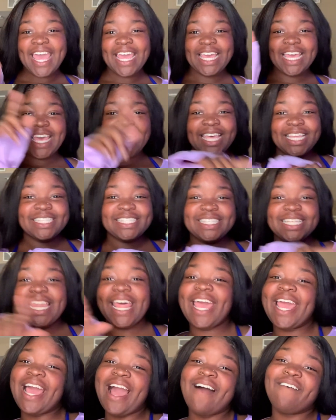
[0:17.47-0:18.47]
And
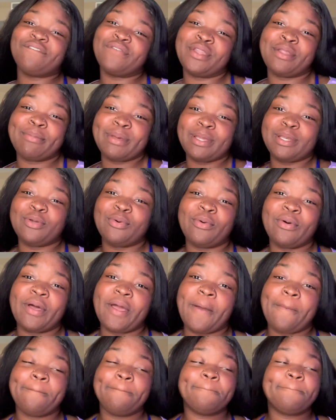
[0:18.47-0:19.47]
today I'm gonna be
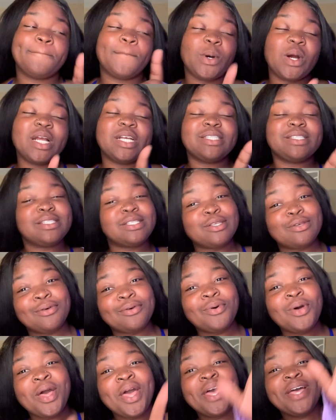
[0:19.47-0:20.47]
doing part
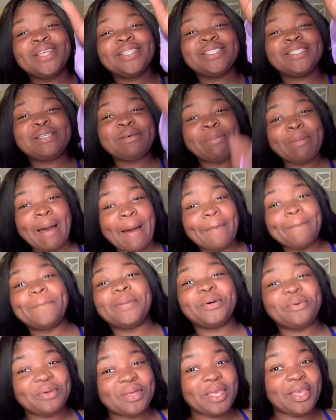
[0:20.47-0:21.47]
2 to my
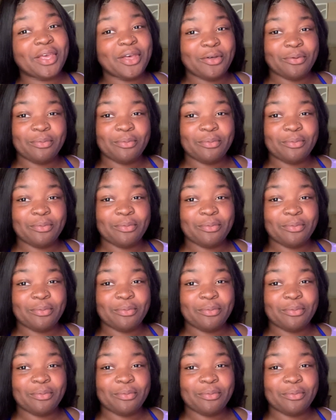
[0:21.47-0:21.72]
boot camp